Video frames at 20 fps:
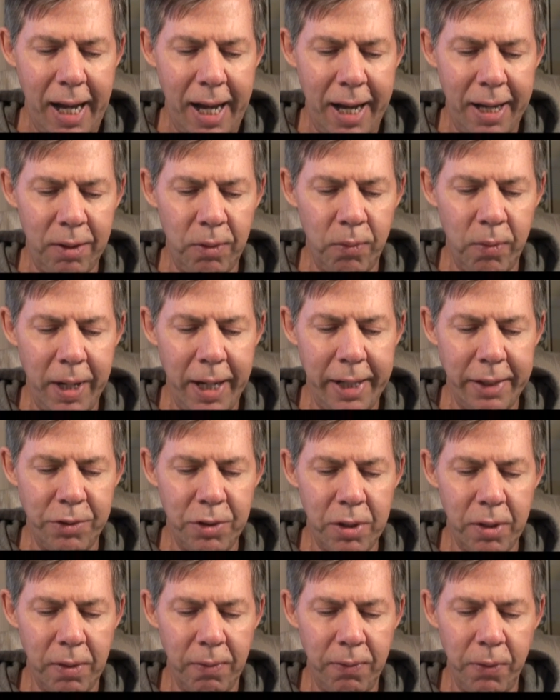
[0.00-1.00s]
at
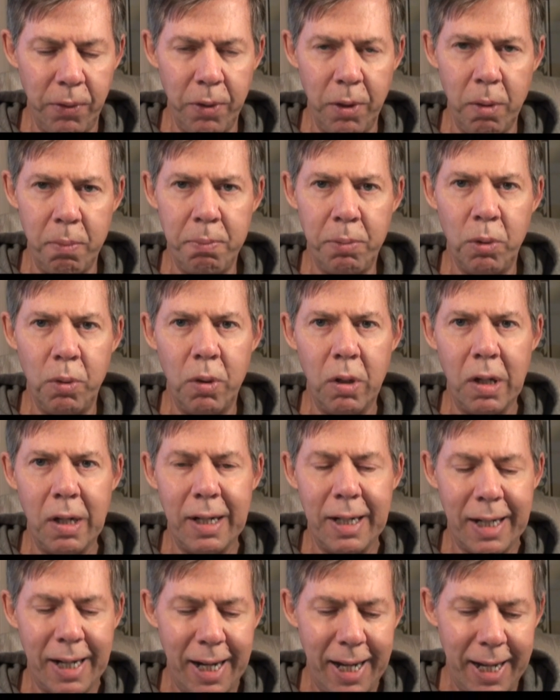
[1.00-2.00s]
rates for the
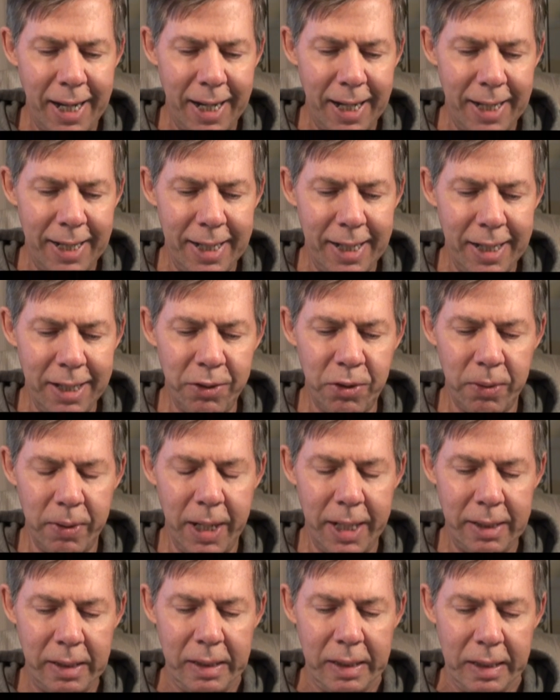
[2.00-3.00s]
poor and
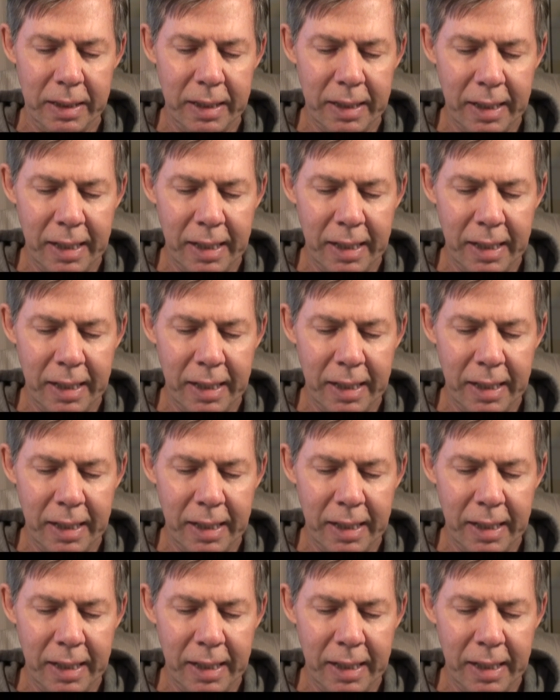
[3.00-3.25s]
interested.